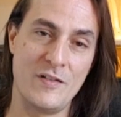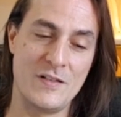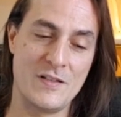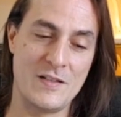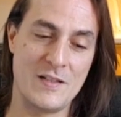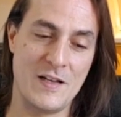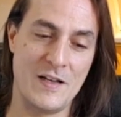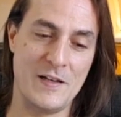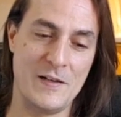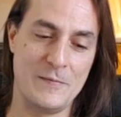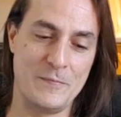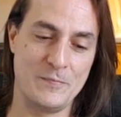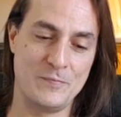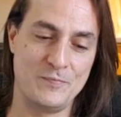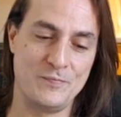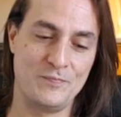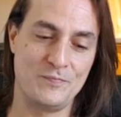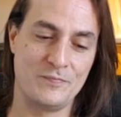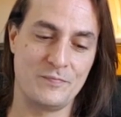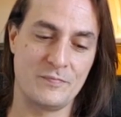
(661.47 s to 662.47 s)
inside.
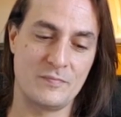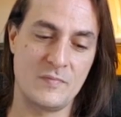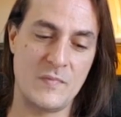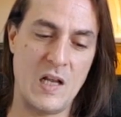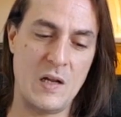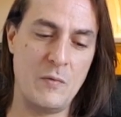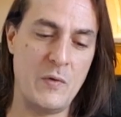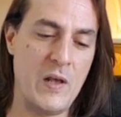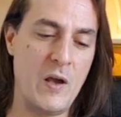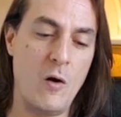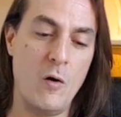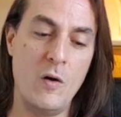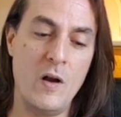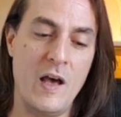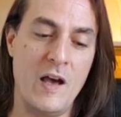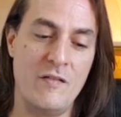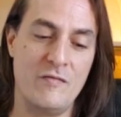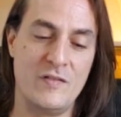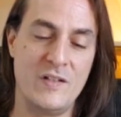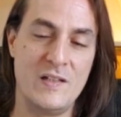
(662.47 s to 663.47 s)
And we all
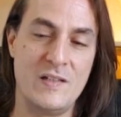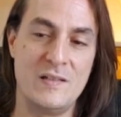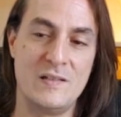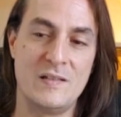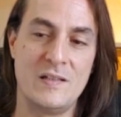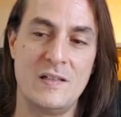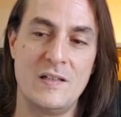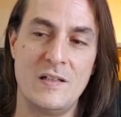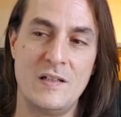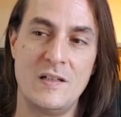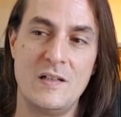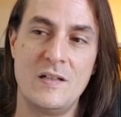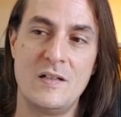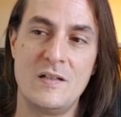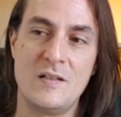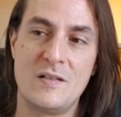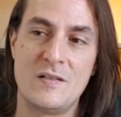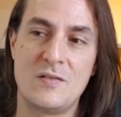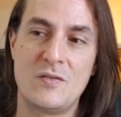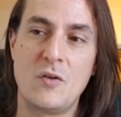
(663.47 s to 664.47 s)
have these
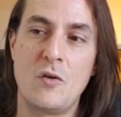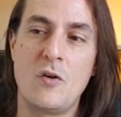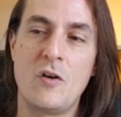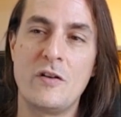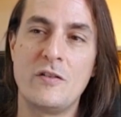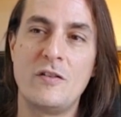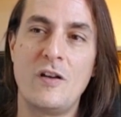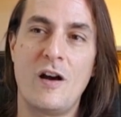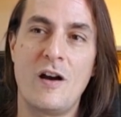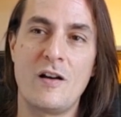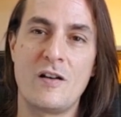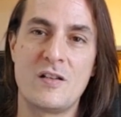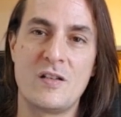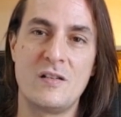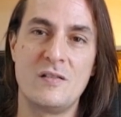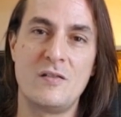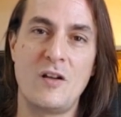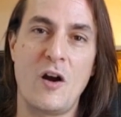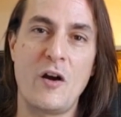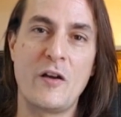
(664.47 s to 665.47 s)
sore,
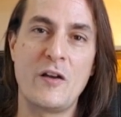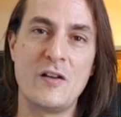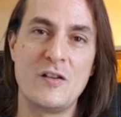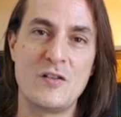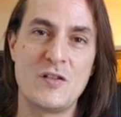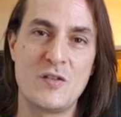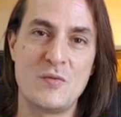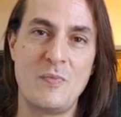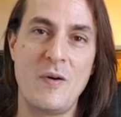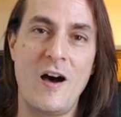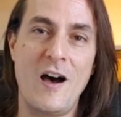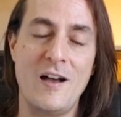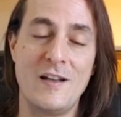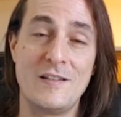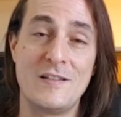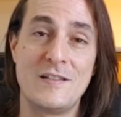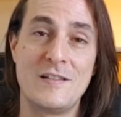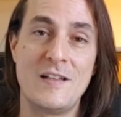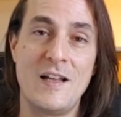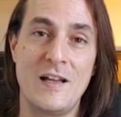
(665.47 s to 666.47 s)
dark, darkened
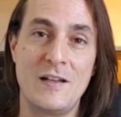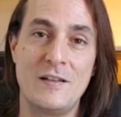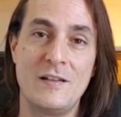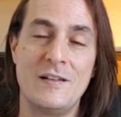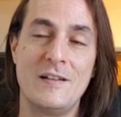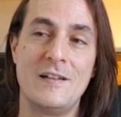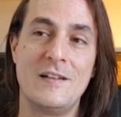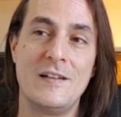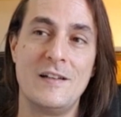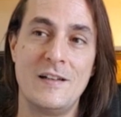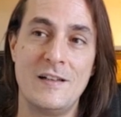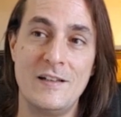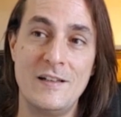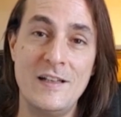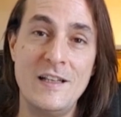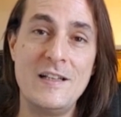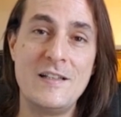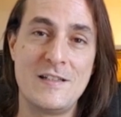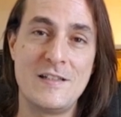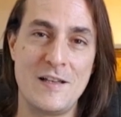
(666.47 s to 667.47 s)
spots that
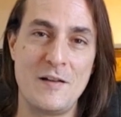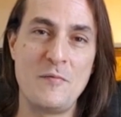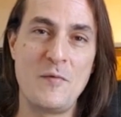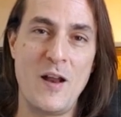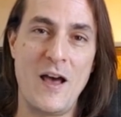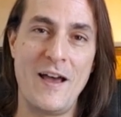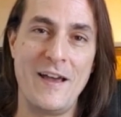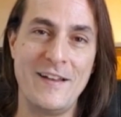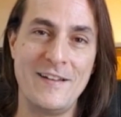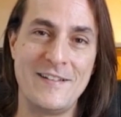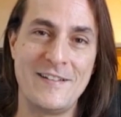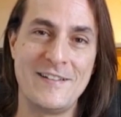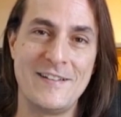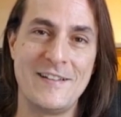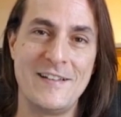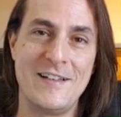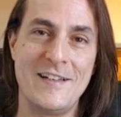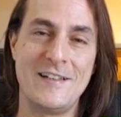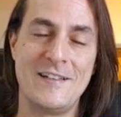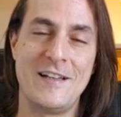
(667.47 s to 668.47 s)
need some light,
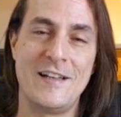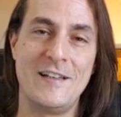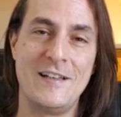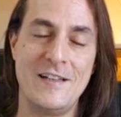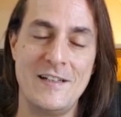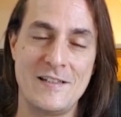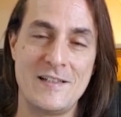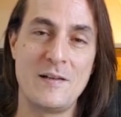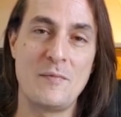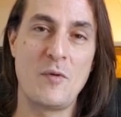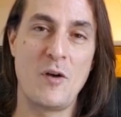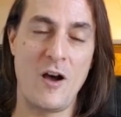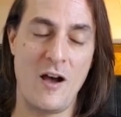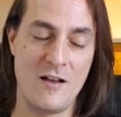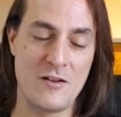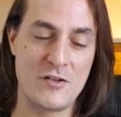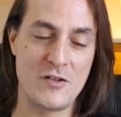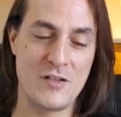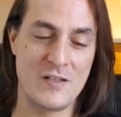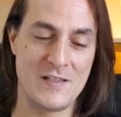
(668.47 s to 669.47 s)
that need some
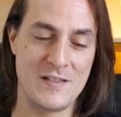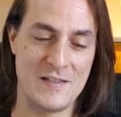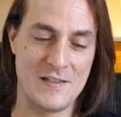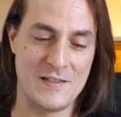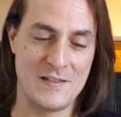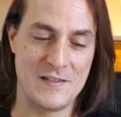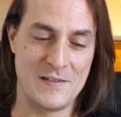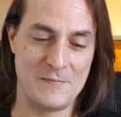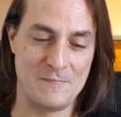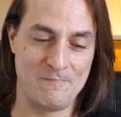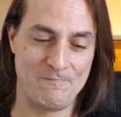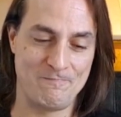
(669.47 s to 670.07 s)
consciousness.